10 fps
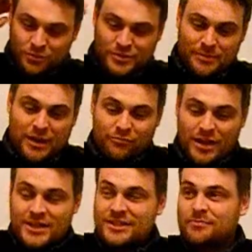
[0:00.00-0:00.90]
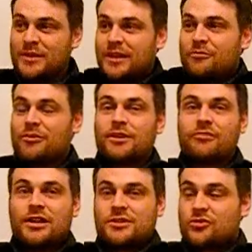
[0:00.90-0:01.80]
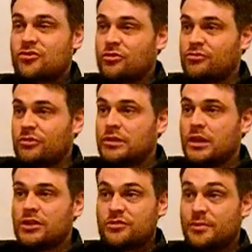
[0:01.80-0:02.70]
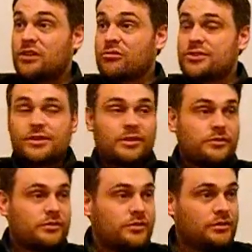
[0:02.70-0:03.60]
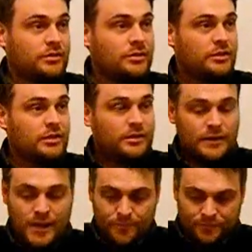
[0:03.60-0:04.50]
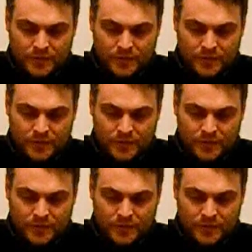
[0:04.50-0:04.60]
about raising children to be Christians. Yeah.